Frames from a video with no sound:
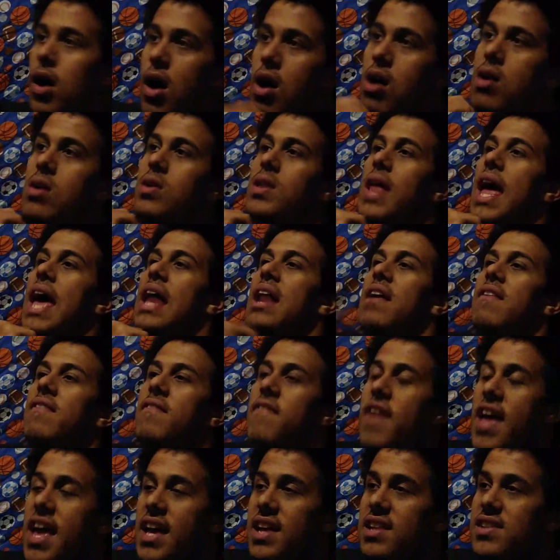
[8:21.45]
all that
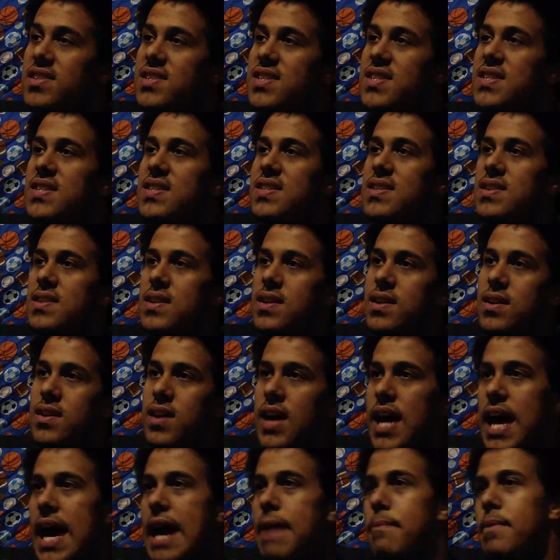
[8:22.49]
events
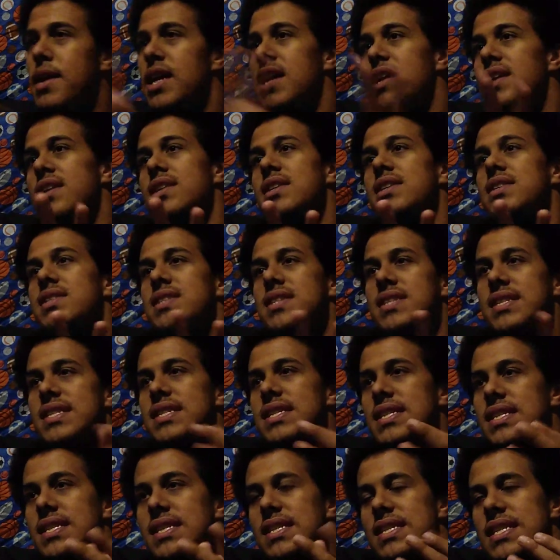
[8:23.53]
happened in the
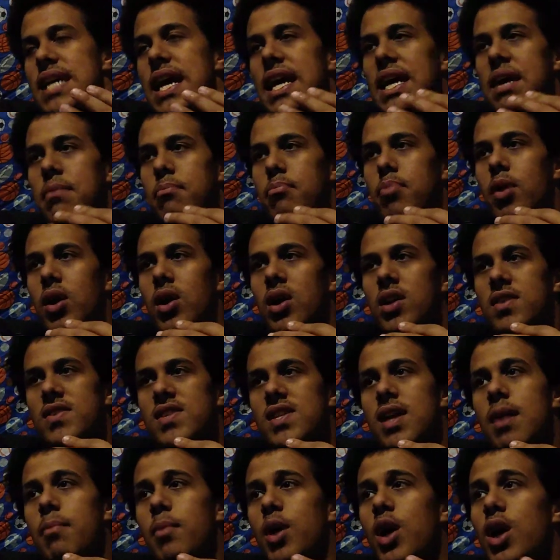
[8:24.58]
second part of
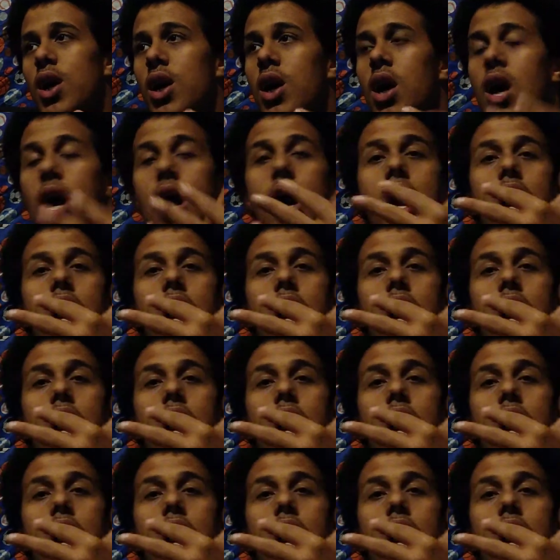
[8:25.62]
summer,